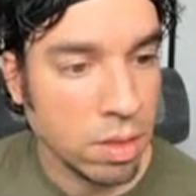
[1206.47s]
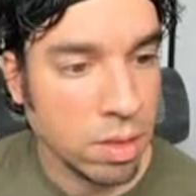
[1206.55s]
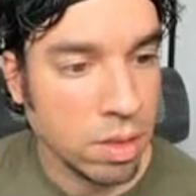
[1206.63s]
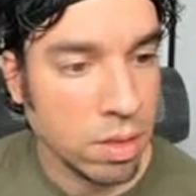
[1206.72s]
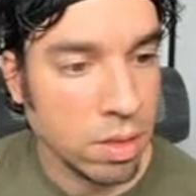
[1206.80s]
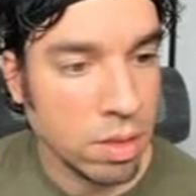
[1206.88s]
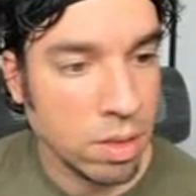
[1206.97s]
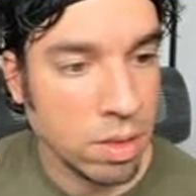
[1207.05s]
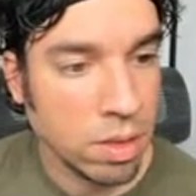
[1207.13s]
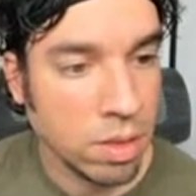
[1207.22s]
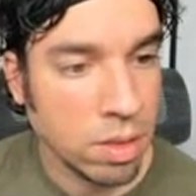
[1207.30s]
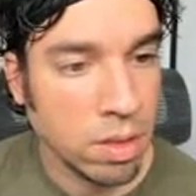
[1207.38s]

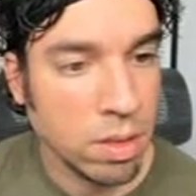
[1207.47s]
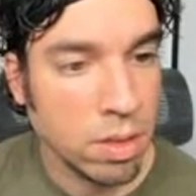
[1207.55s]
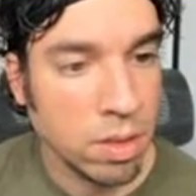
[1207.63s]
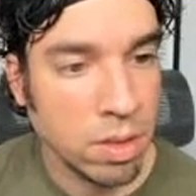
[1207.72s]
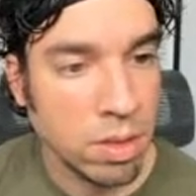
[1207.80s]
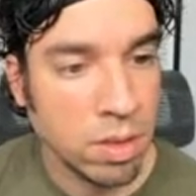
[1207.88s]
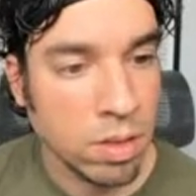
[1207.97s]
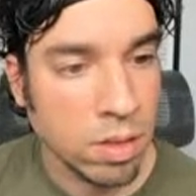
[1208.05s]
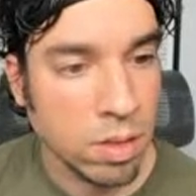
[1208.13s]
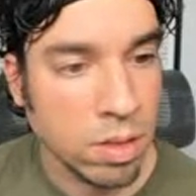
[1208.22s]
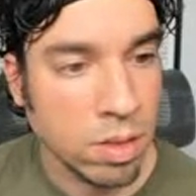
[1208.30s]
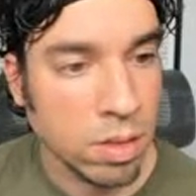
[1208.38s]

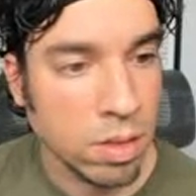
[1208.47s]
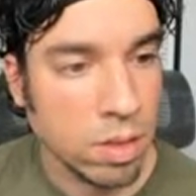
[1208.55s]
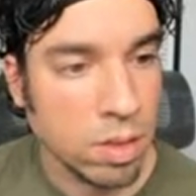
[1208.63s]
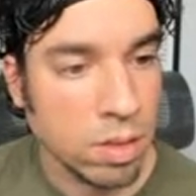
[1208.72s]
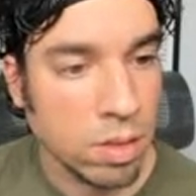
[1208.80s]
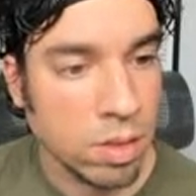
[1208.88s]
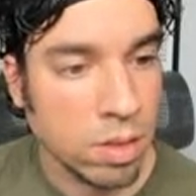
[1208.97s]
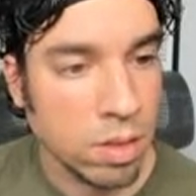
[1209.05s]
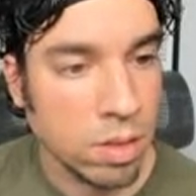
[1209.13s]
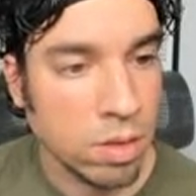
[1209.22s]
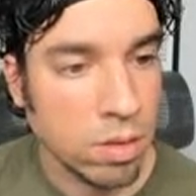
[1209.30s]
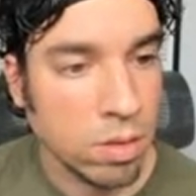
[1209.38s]

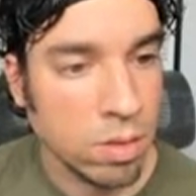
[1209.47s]
(silence)